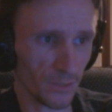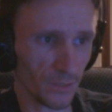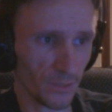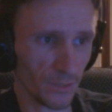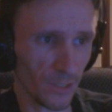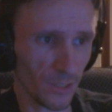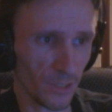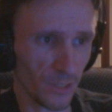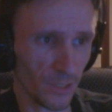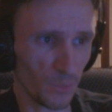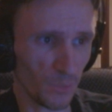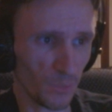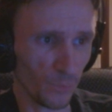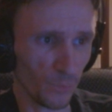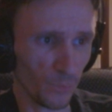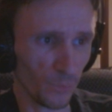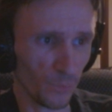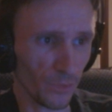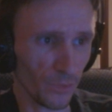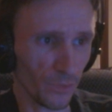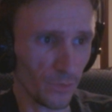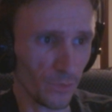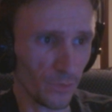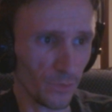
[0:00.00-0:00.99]
stage
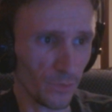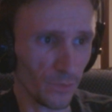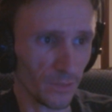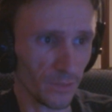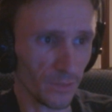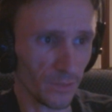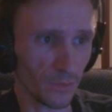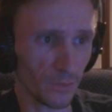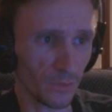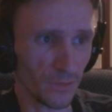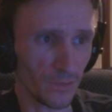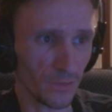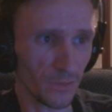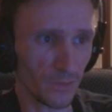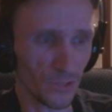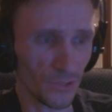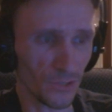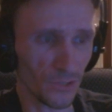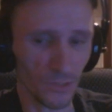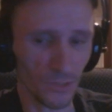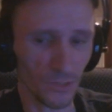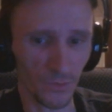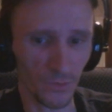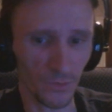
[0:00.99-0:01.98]
before you do that, though, and then
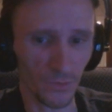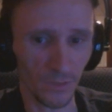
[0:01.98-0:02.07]
just use